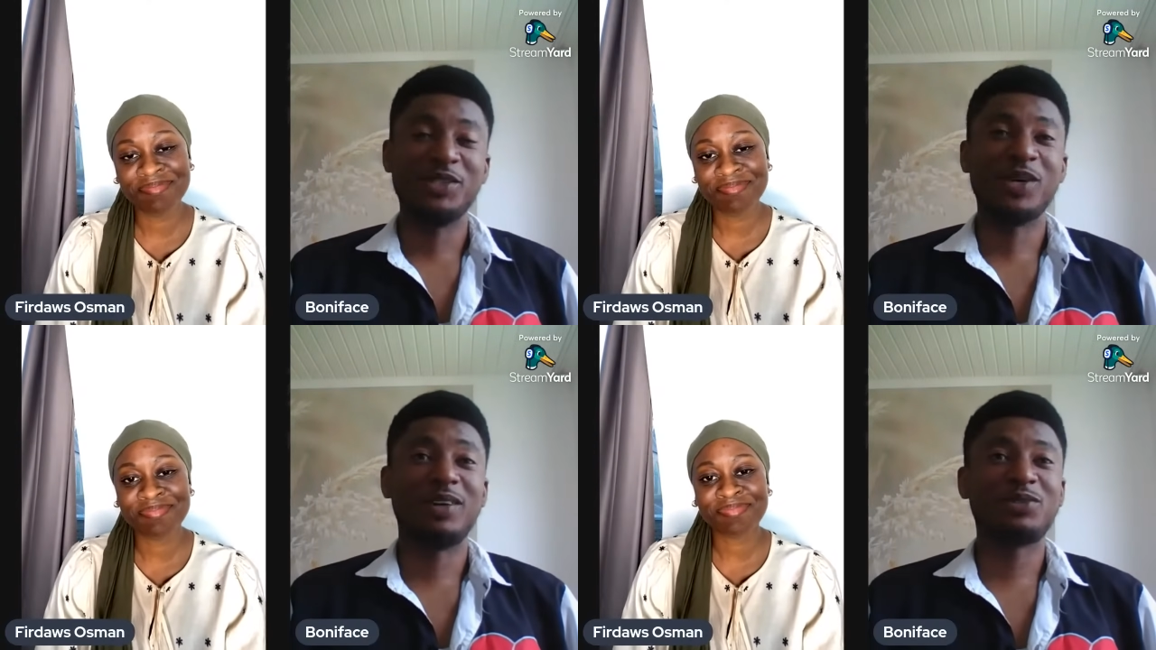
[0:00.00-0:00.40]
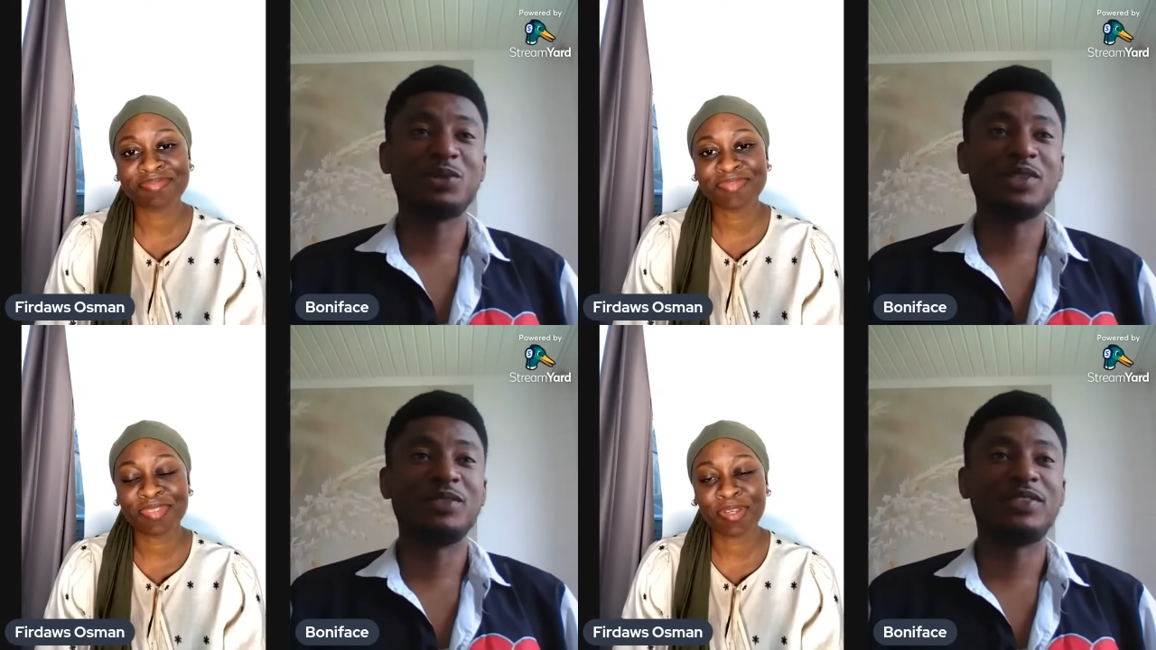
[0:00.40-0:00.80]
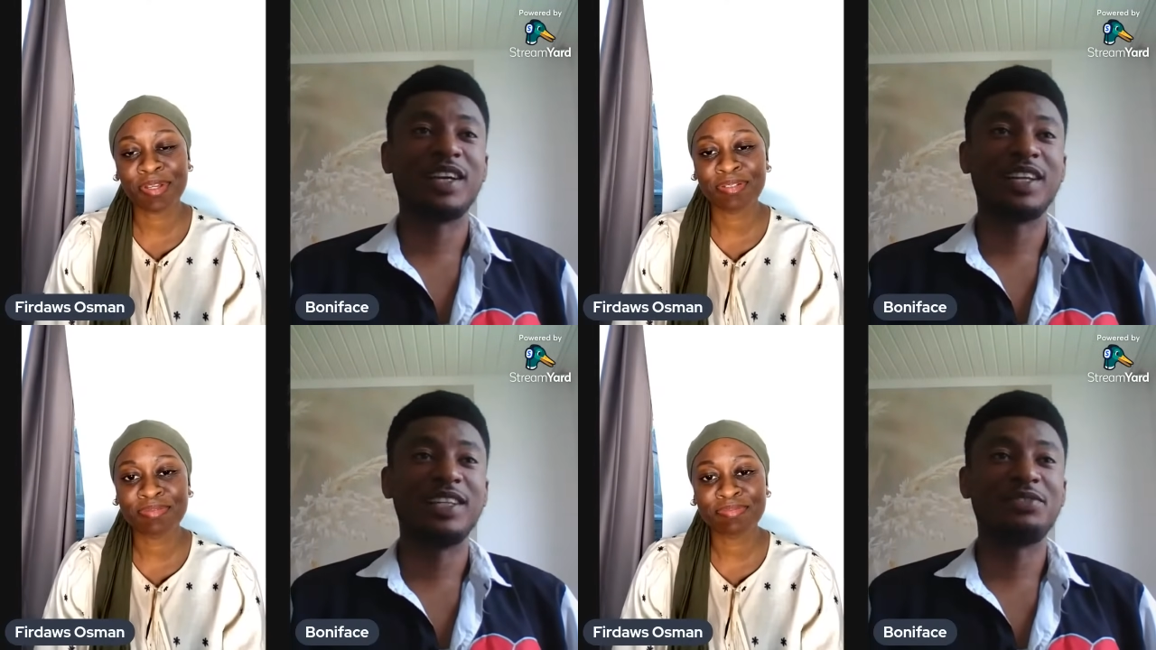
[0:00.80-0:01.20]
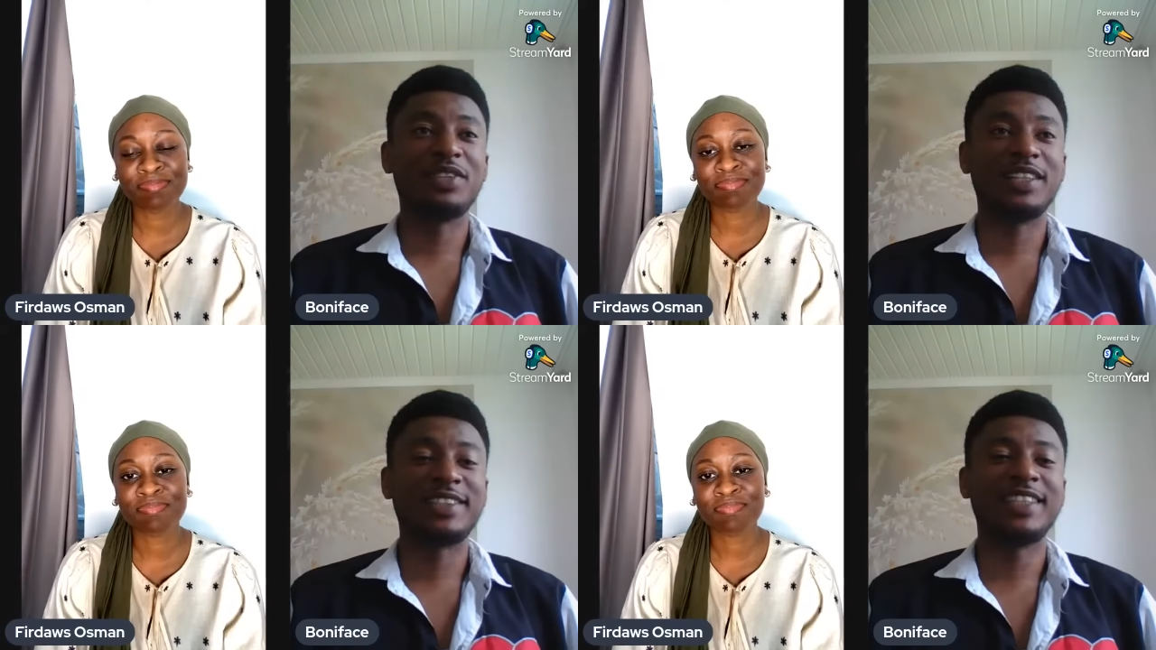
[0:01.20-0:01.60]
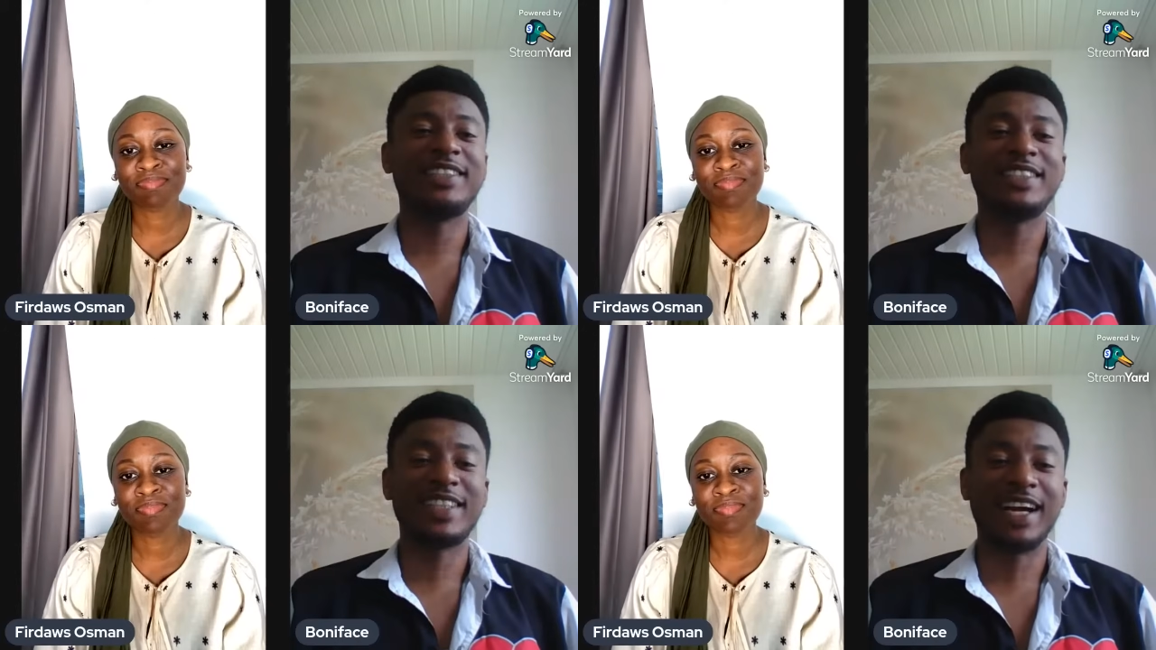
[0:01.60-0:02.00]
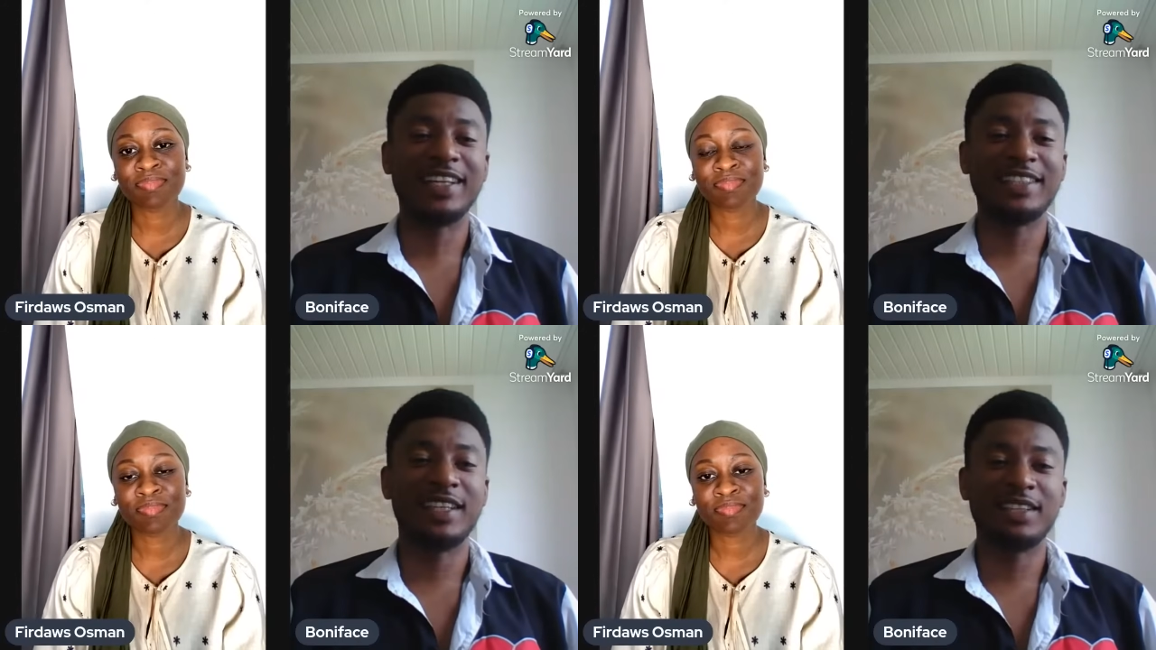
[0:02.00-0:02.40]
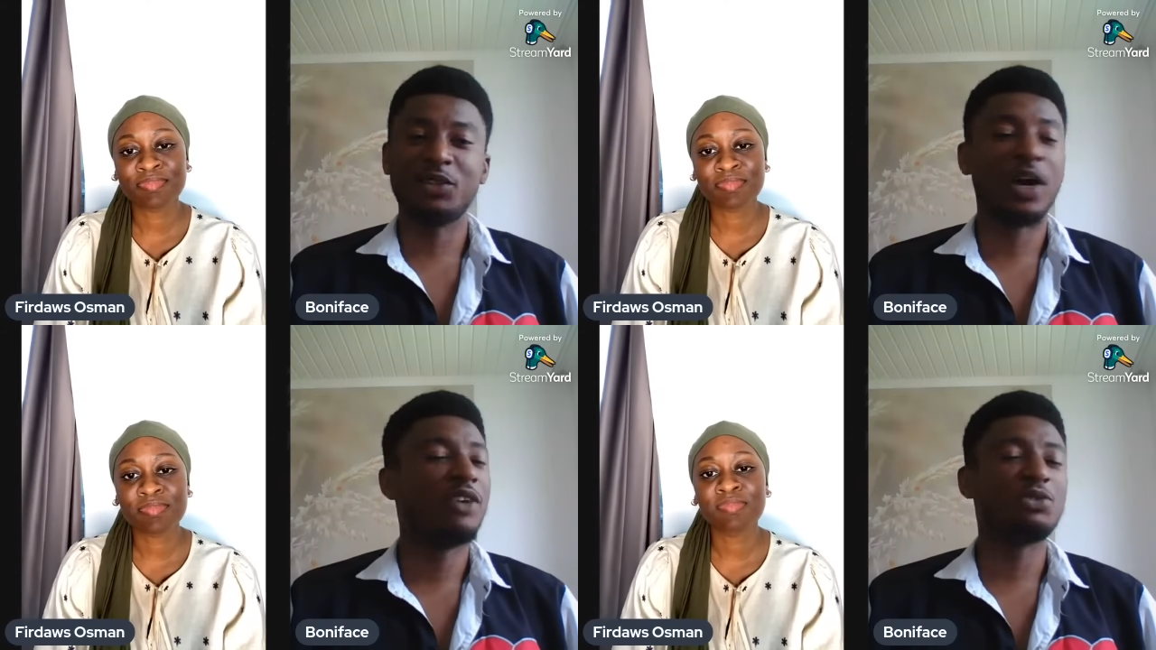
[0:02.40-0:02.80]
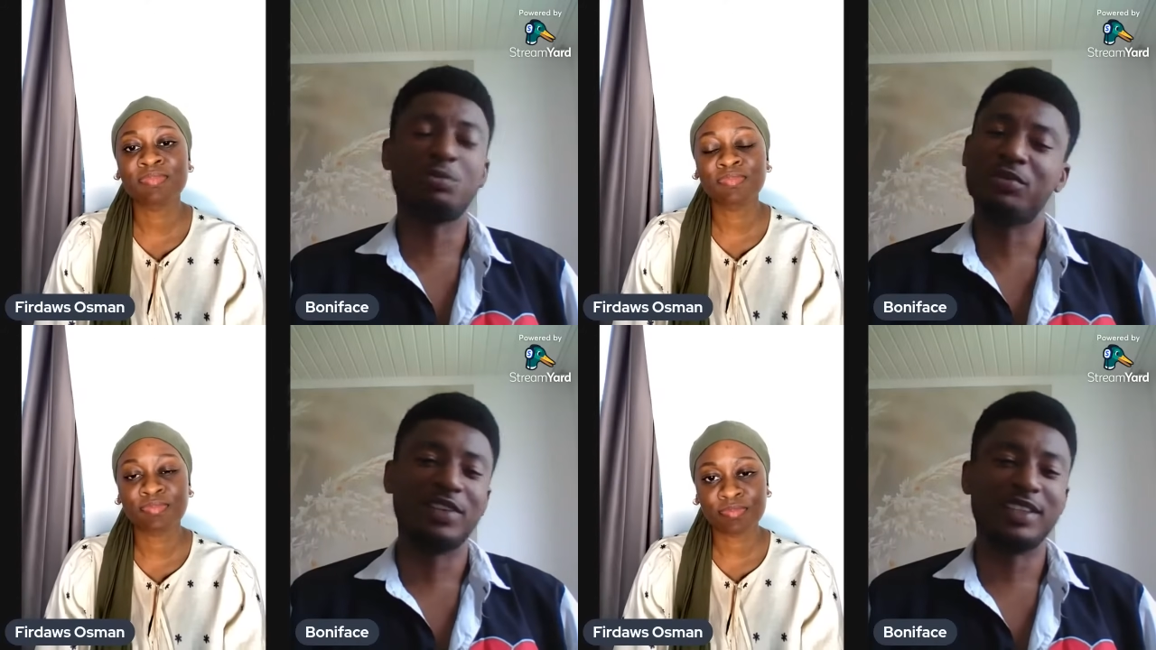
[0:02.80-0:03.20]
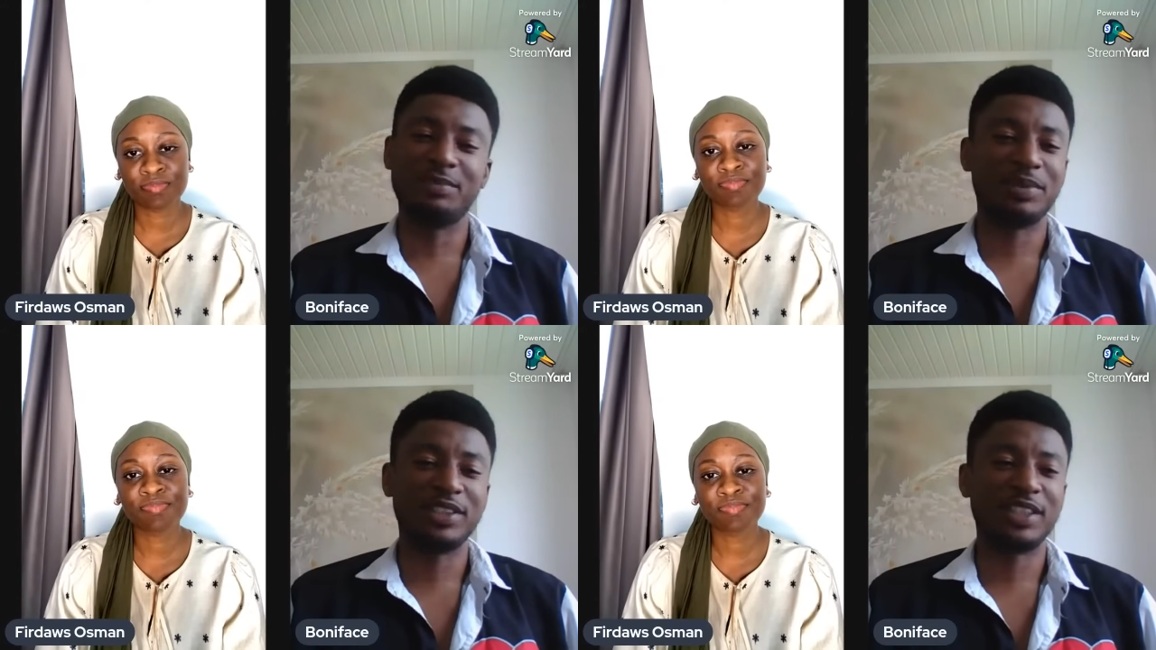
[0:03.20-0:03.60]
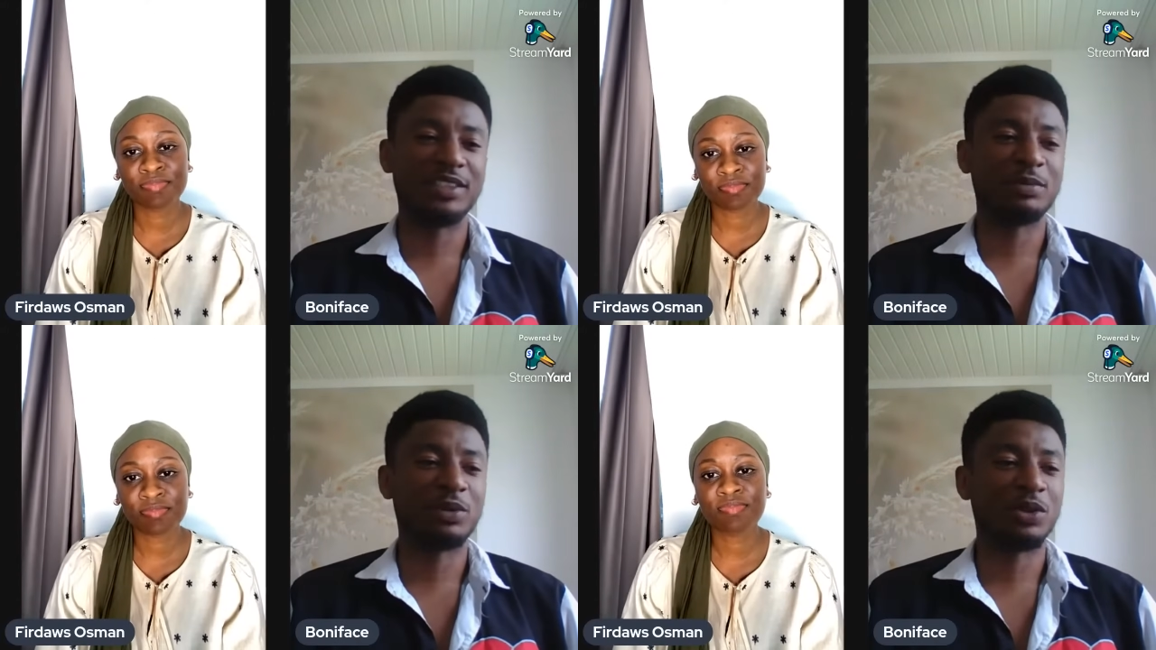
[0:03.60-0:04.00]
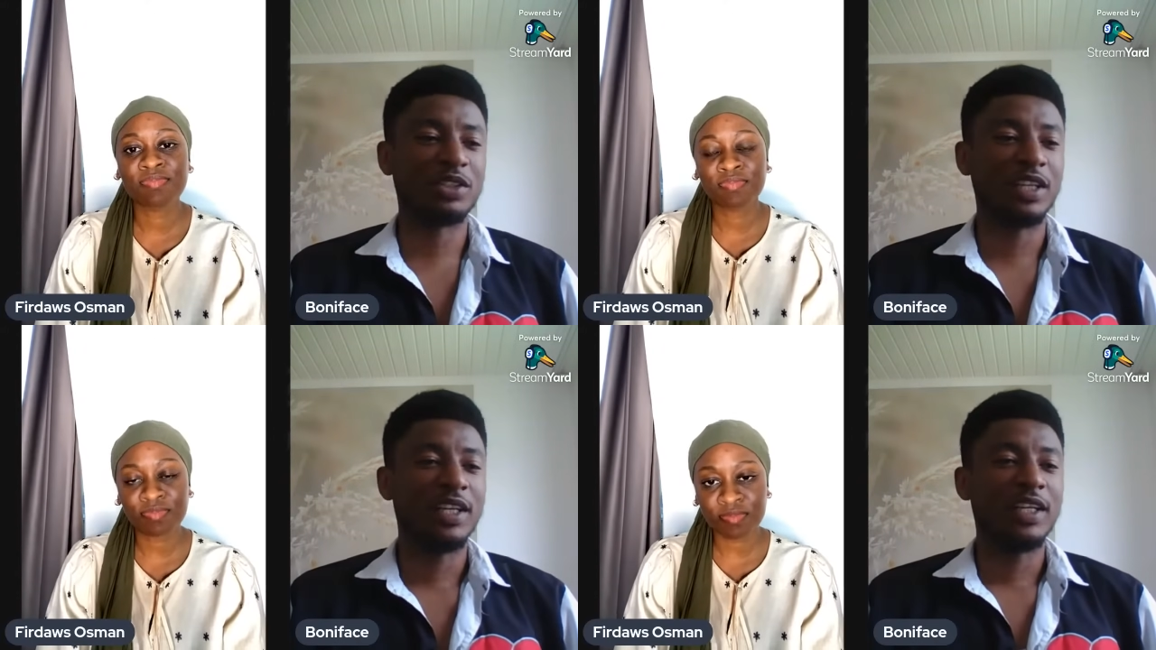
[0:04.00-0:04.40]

Speaker 1: Mm. You have to if you are if you are changing career, you have to be very patient because